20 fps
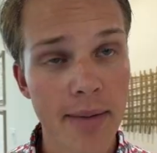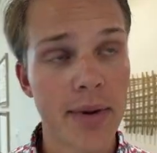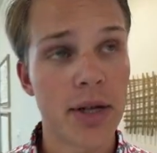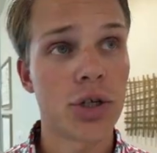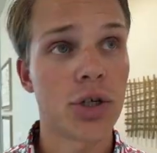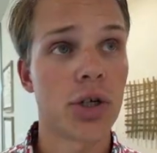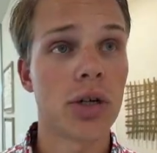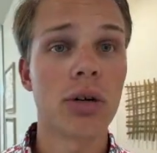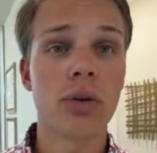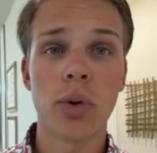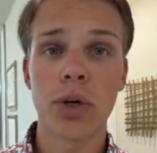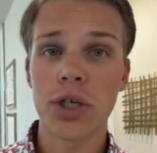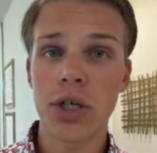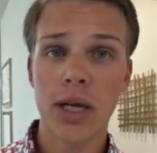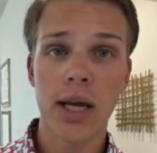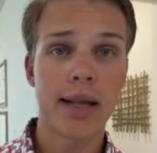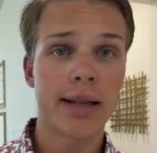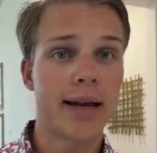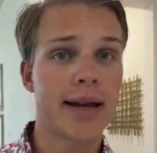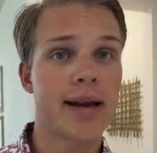mentioned, which
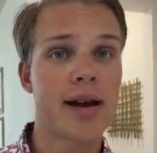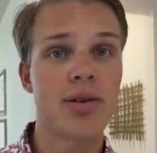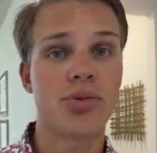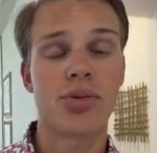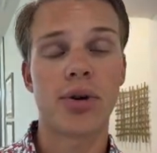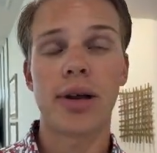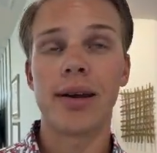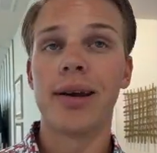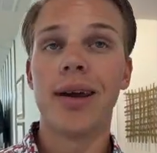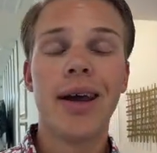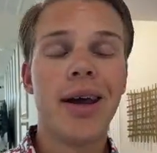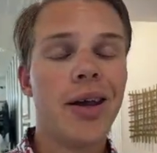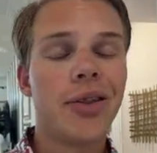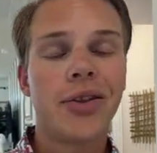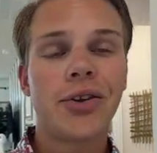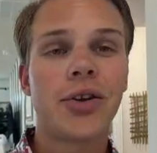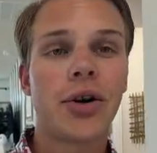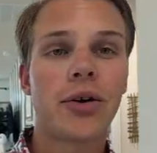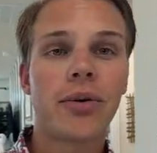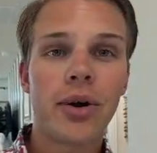again, like I said, the
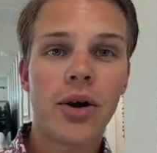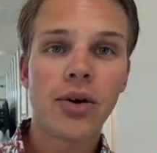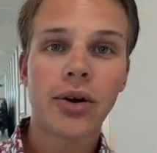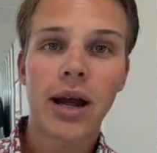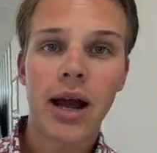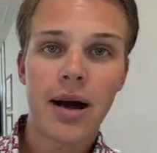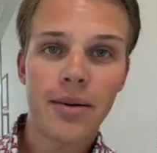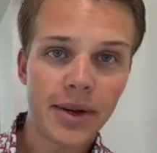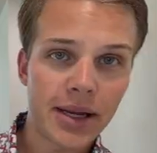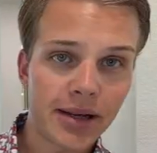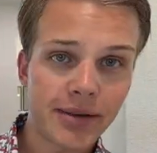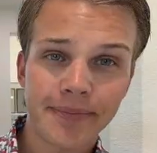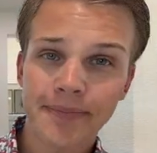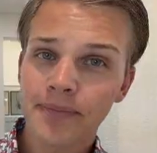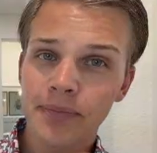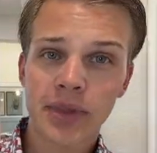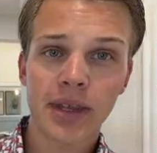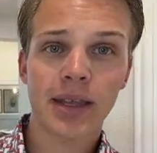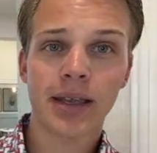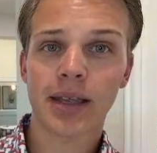dirt road comment,
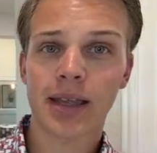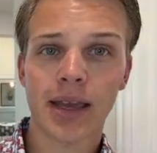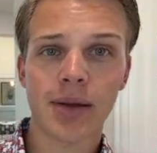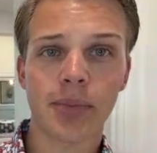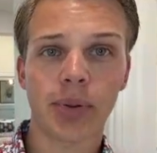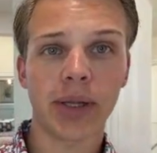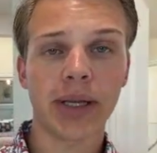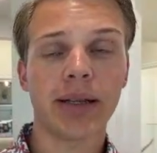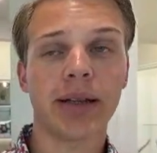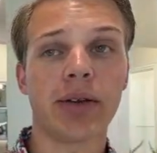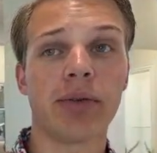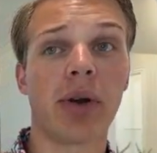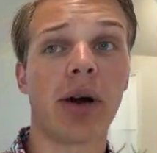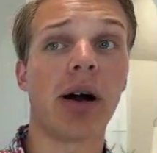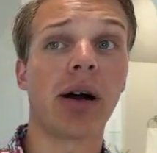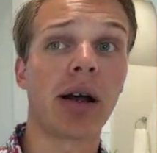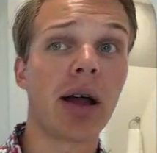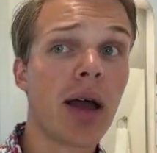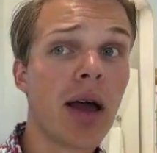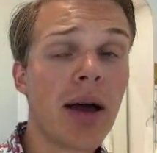completely wrong.